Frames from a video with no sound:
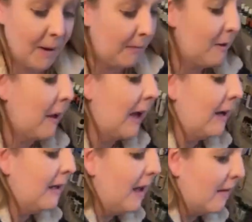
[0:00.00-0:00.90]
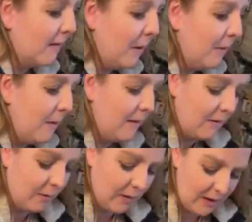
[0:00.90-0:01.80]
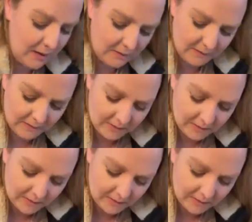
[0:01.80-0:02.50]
A puppy pad. Yes, puppy pads are great.